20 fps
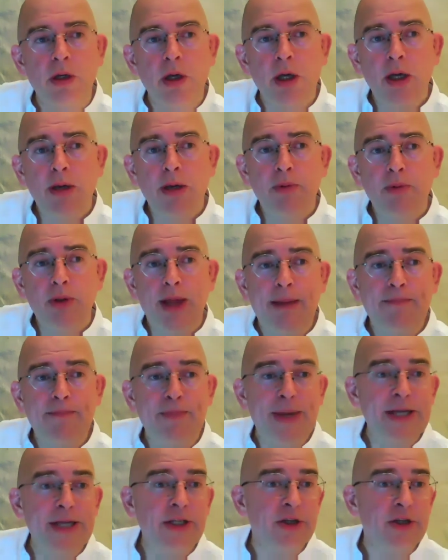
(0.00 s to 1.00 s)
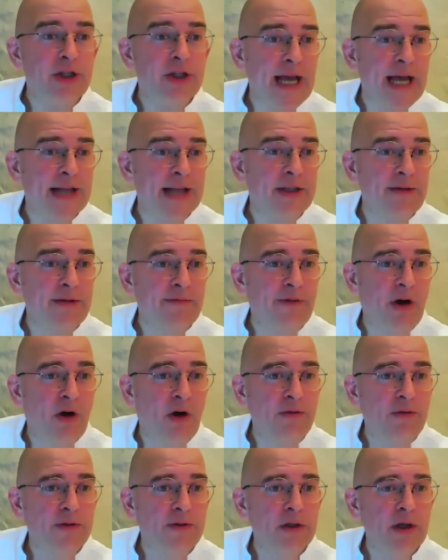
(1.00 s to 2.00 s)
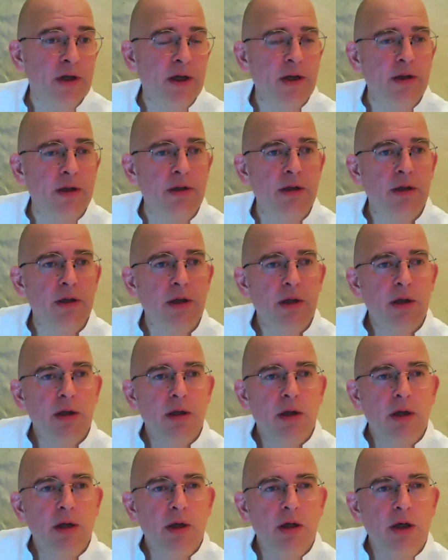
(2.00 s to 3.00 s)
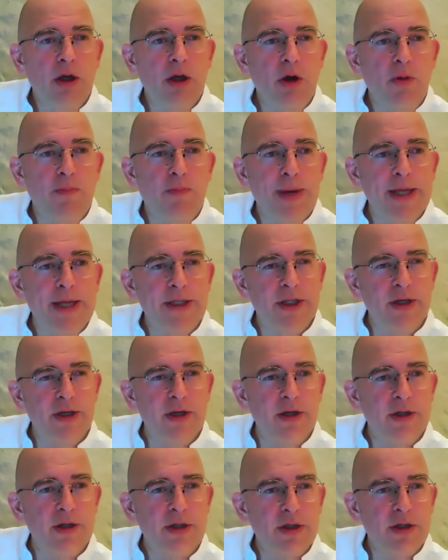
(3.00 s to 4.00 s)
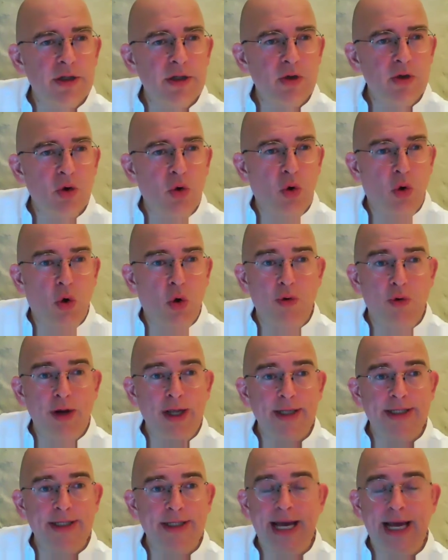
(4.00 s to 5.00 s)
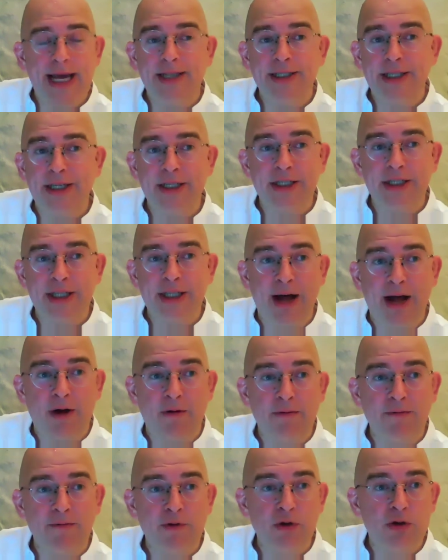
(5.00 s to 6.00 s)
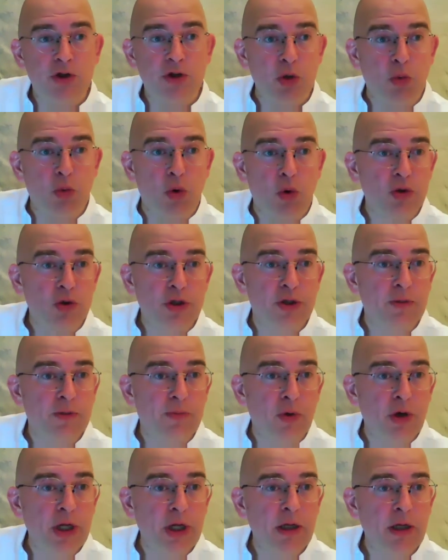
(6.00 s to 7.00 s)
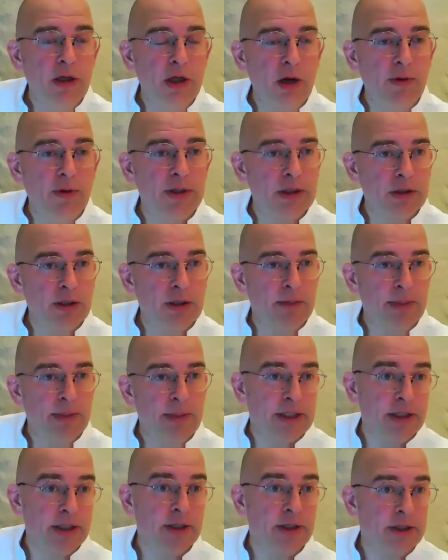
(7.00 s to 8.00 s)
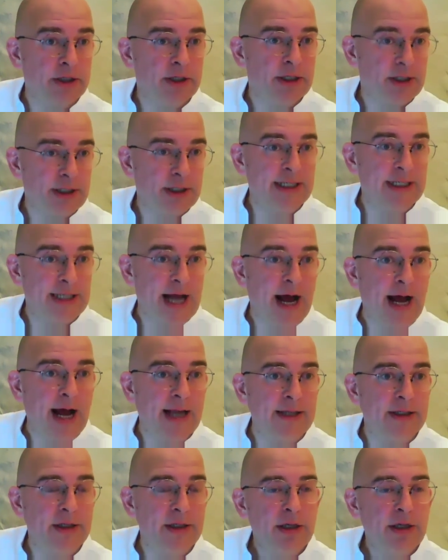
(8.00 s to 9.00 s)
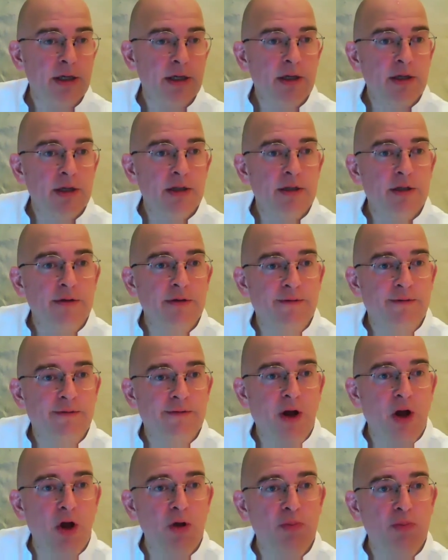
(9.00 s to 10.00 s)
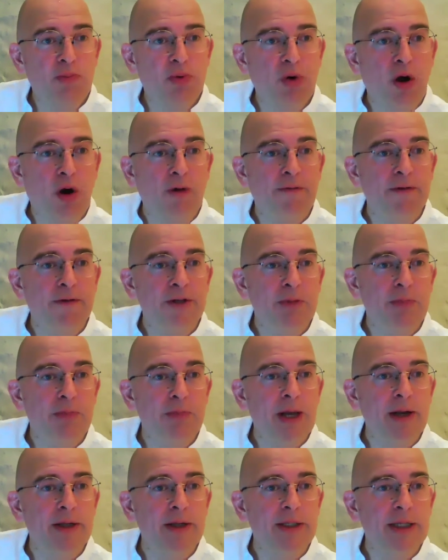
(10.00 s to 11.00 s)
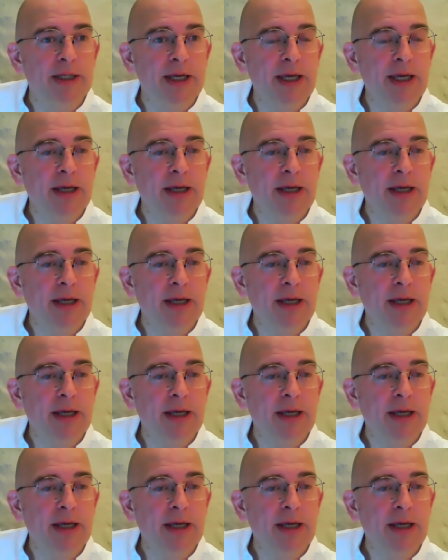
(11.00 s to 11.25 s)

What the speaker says: But then business gets involved and, you know, business orientates itself towards the money. You know, business is designed to follow profitability.